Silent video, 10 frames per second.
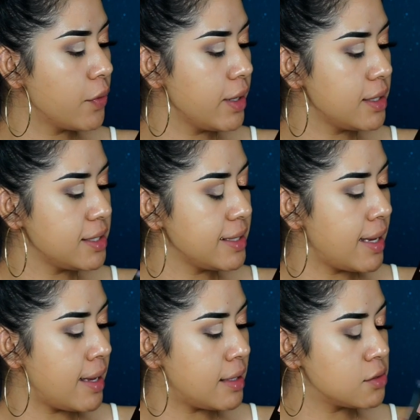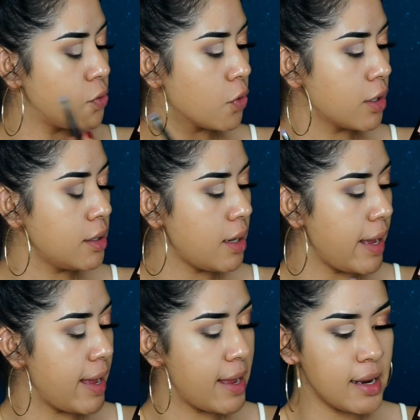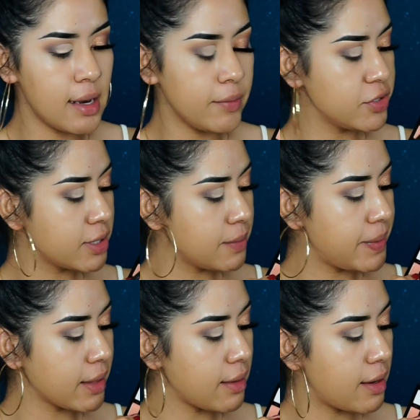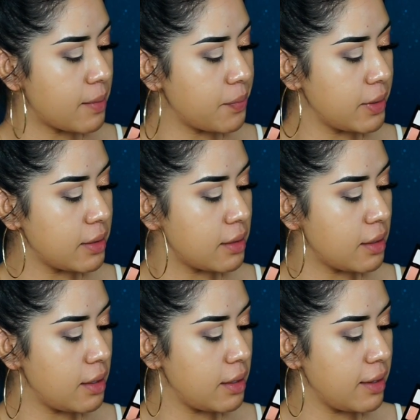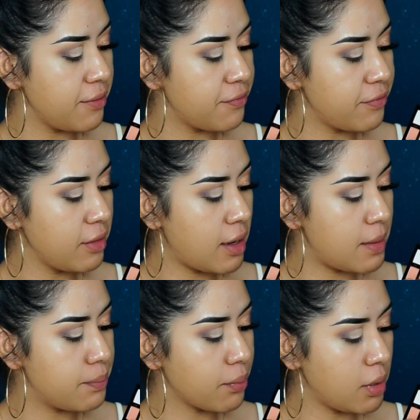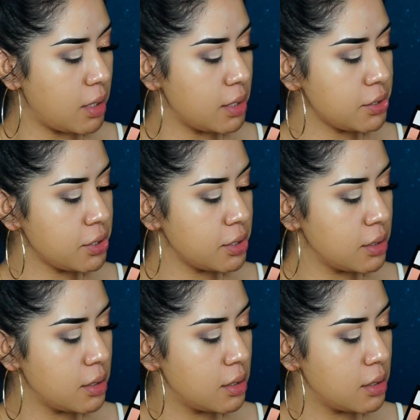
going to get Adorn, and I'm just gonna pick that up with a flat brush.